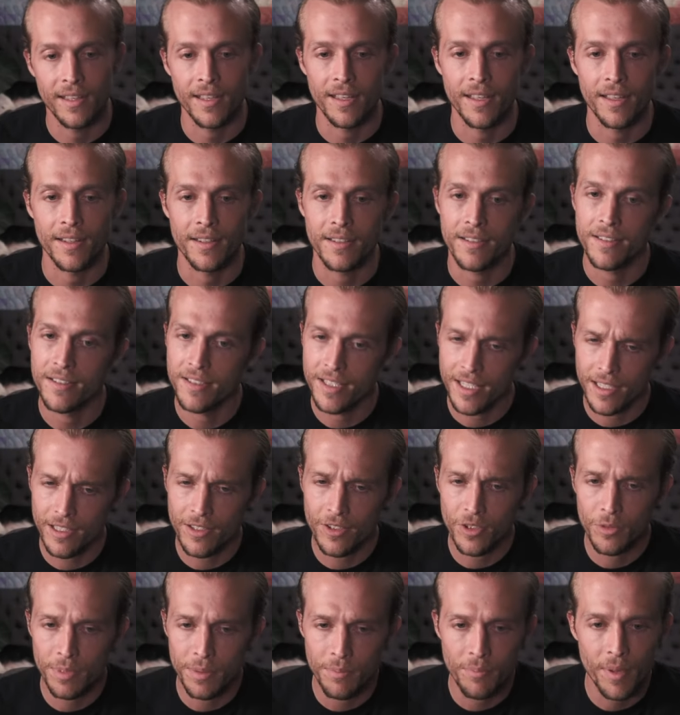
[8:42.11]
and did a
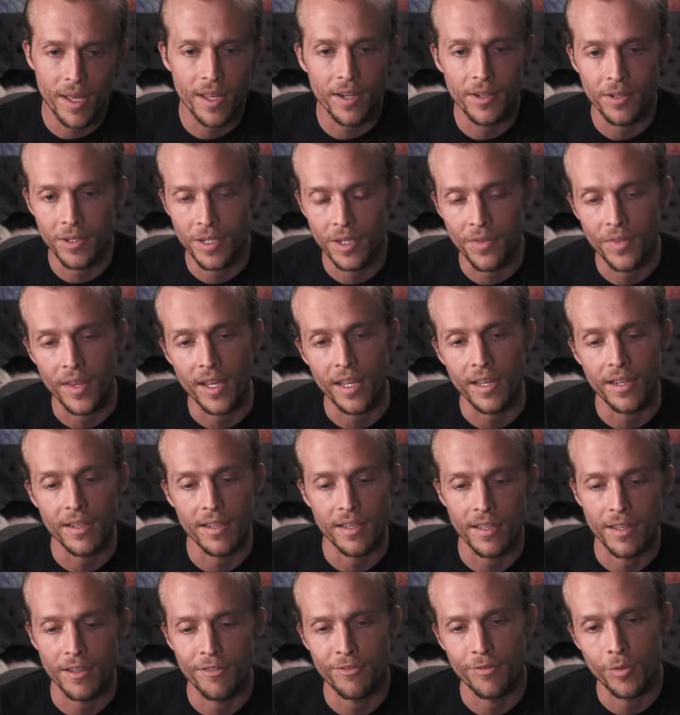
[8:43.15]
little bit better on that
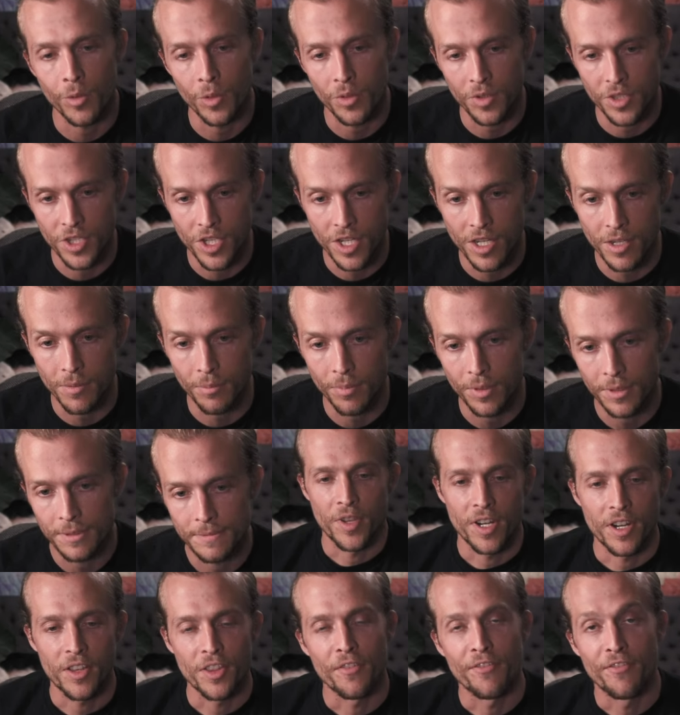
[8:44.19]
uh, fourth jump. So
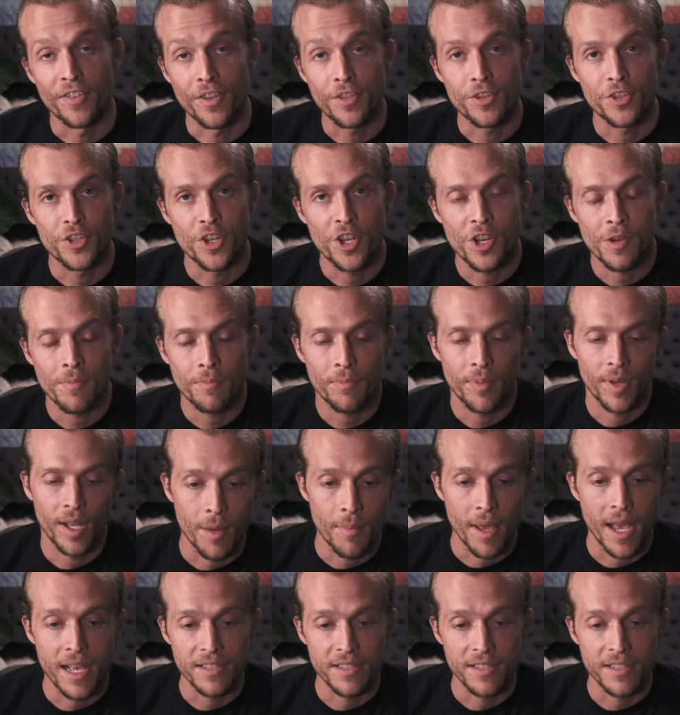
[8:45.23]
then on the fifth jump, Tom